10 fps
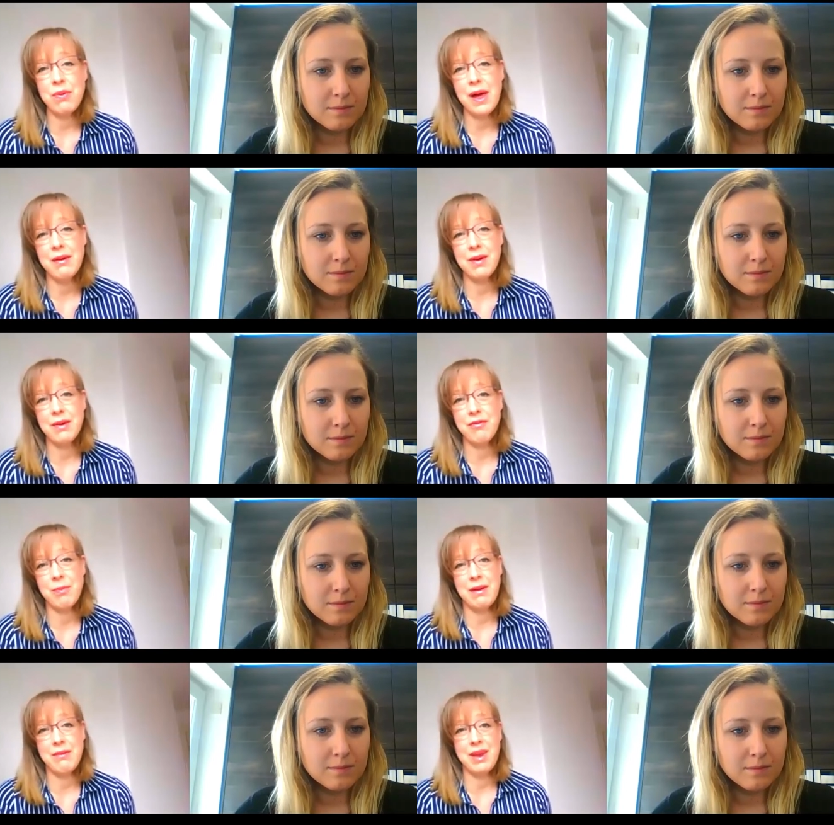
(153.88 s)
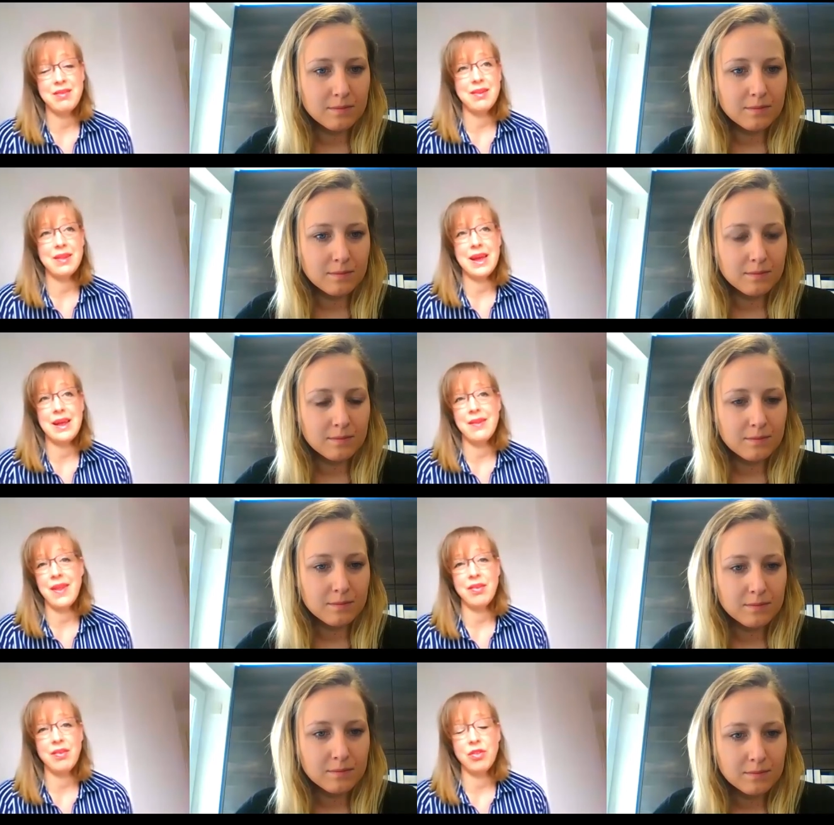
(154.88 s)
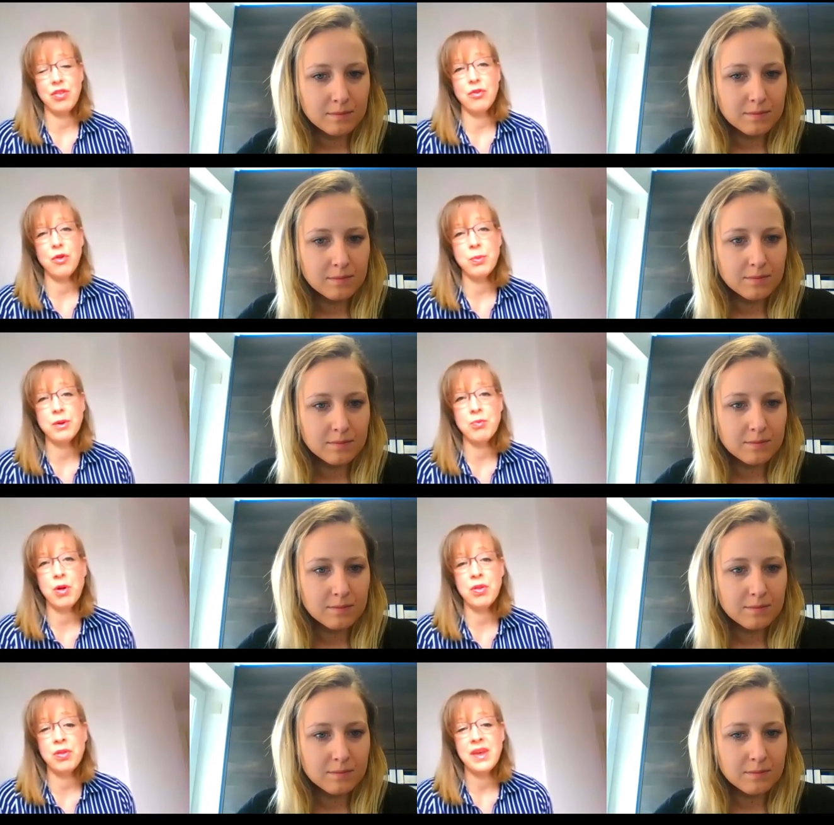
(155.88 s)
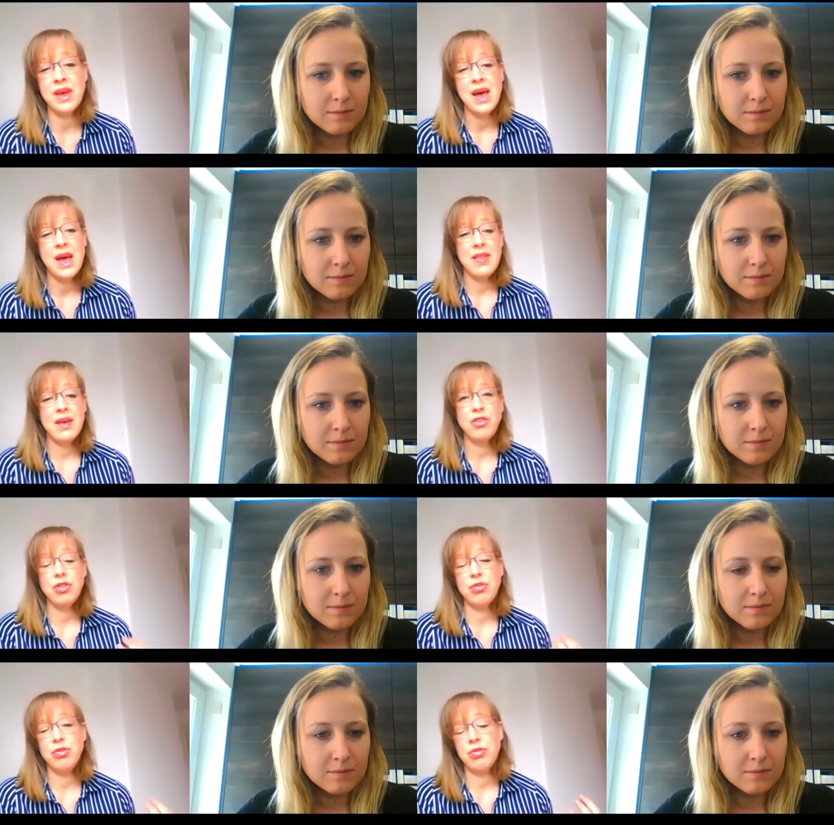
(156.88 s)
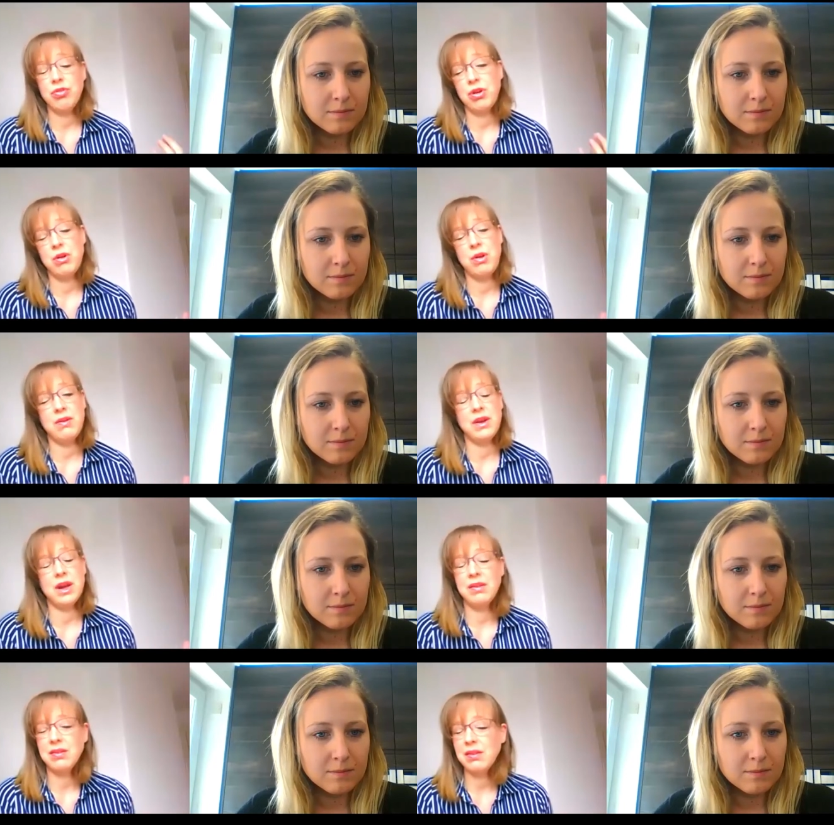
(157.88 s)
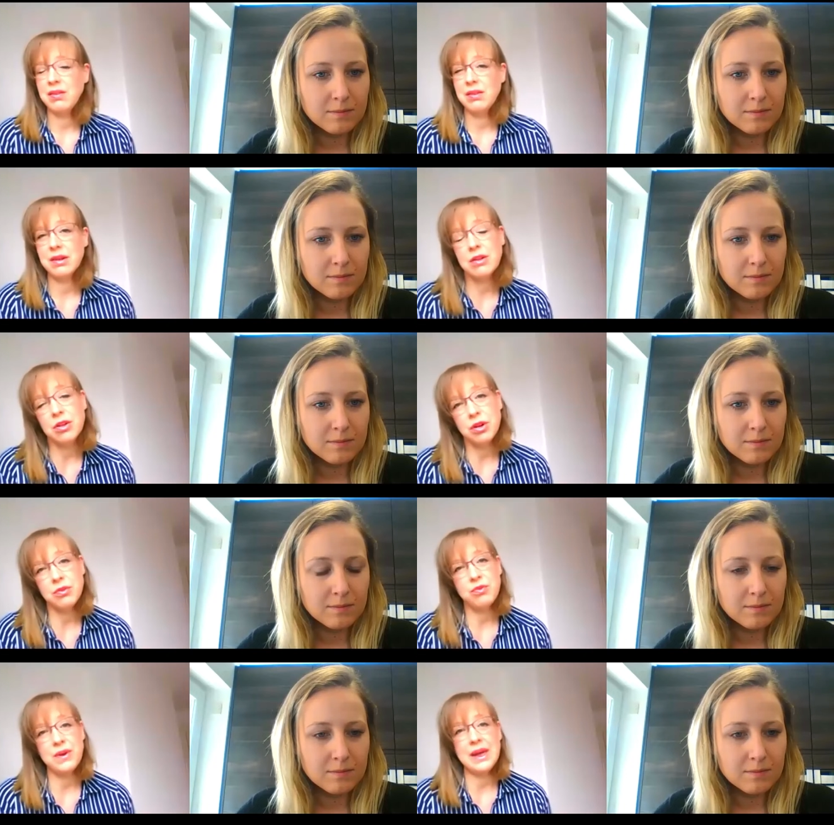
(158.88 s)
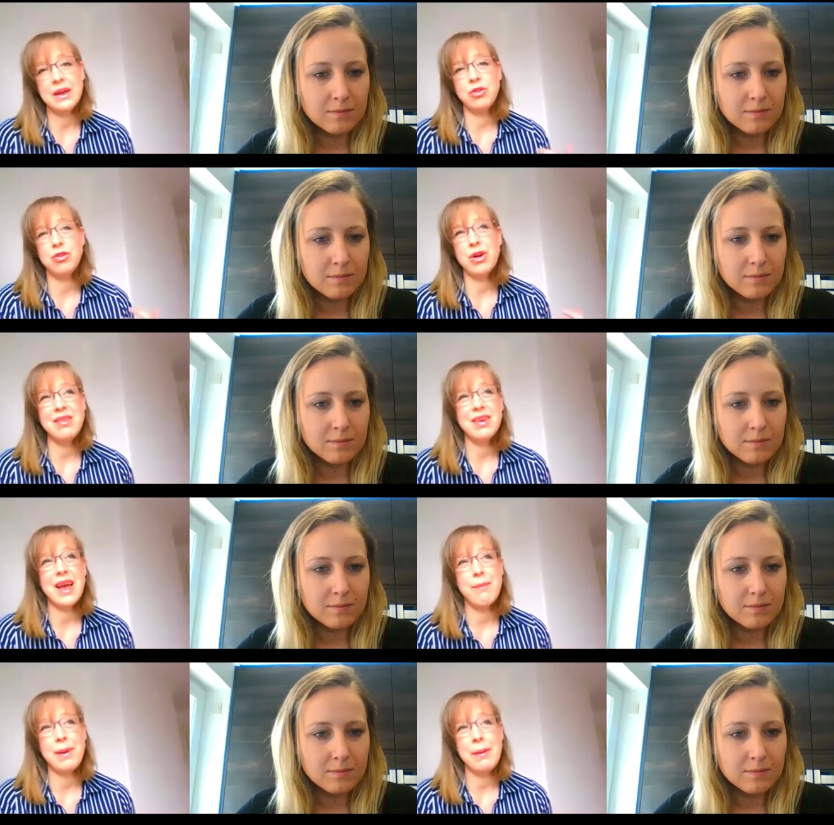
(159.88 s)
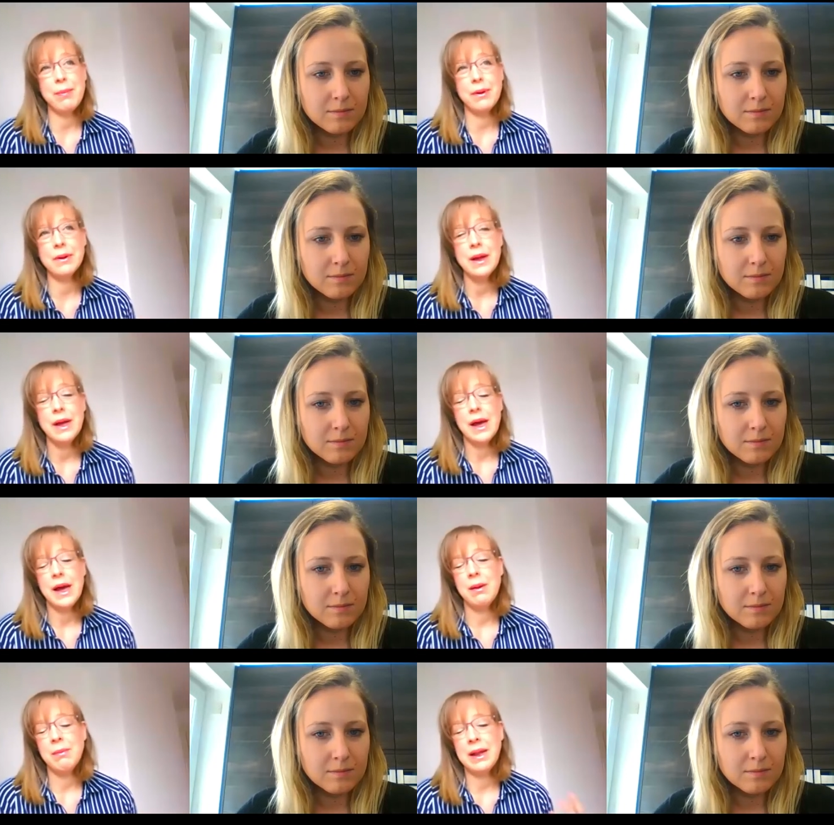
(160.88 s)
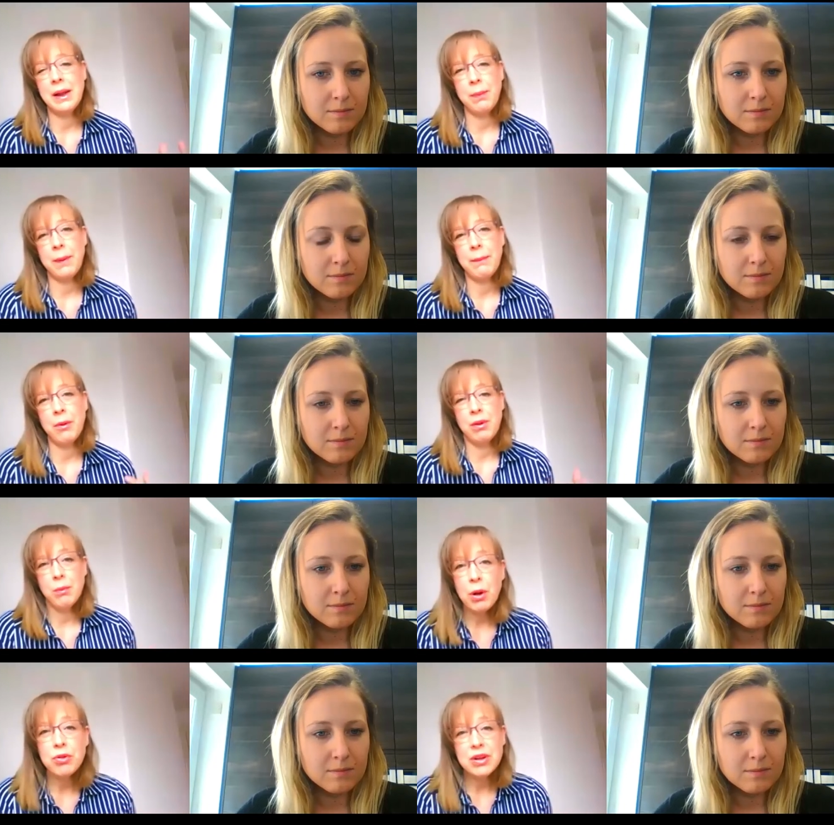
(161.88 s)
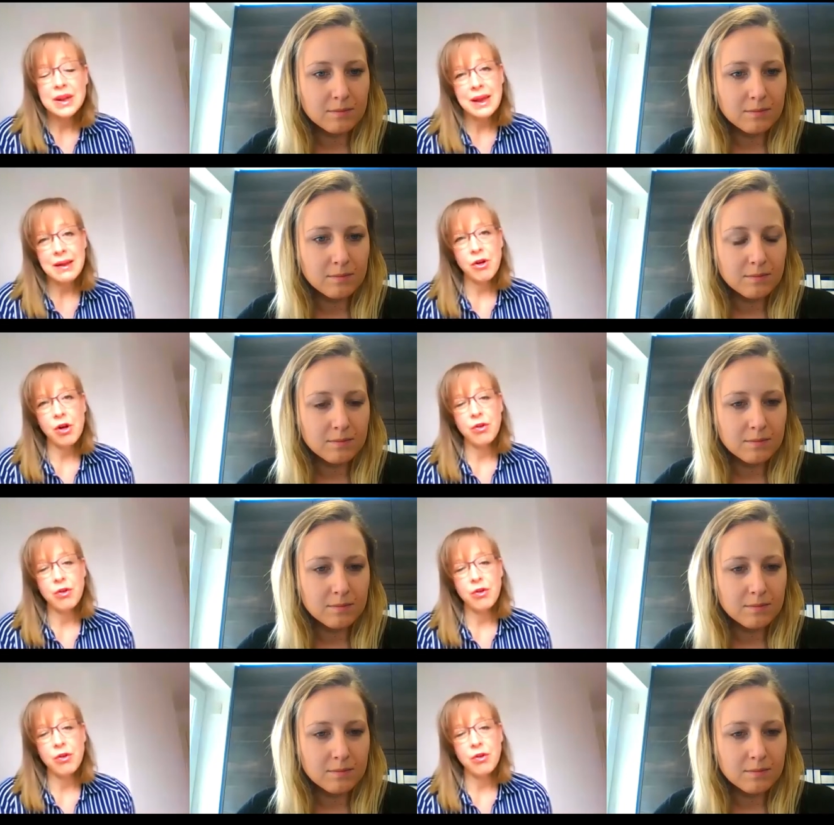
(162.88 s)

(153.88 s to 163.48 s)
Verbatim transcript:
Speaker 1: area for me recently in the last sort of couple of months. That's just through using a consistent look and feel and trying to get people um, a little bit more emotionally involved